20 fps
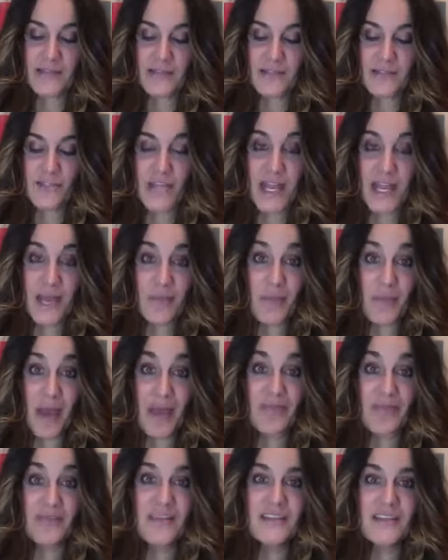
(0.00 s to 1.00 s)
shape,
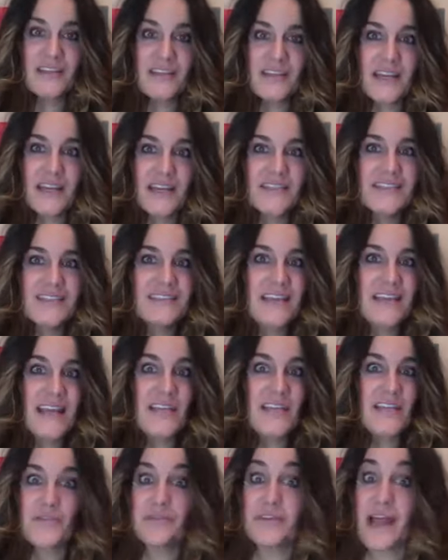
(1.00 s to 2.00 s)
ethnicity,
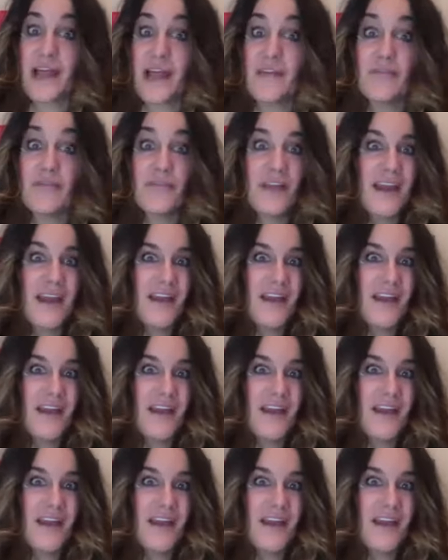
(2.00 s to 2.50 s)
stage of life,